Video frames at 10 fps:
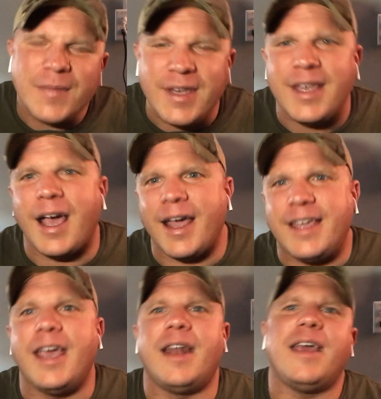Yeah, I
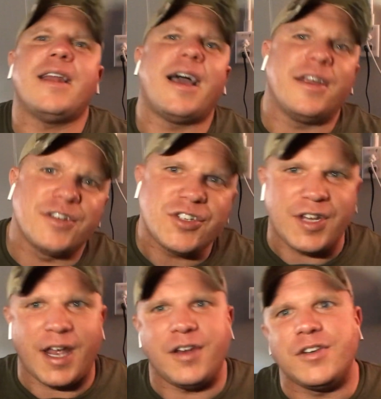get it. I
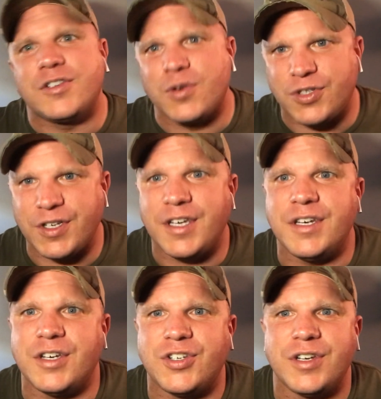understand. You're socially
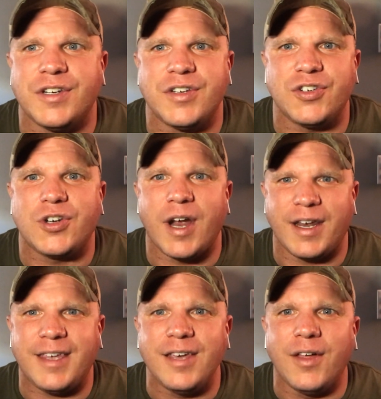conditioned and you're trying
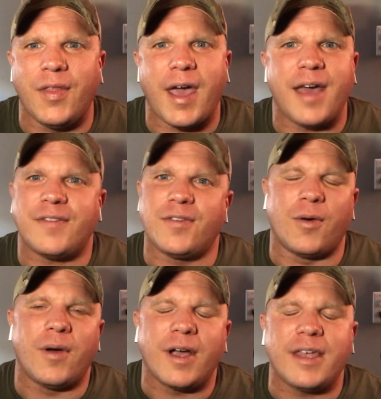to kill that.
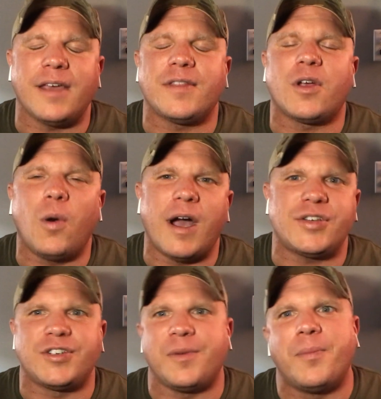So I get the
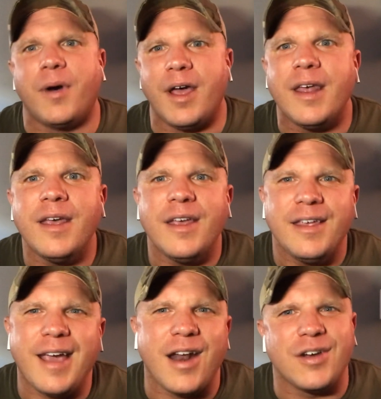question, but
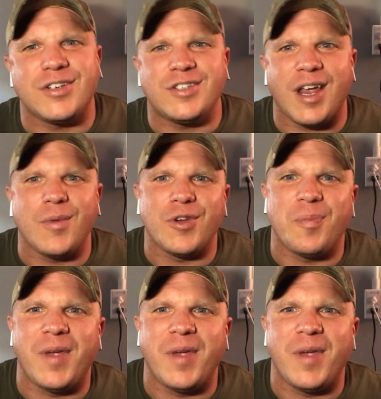you got to understand when you're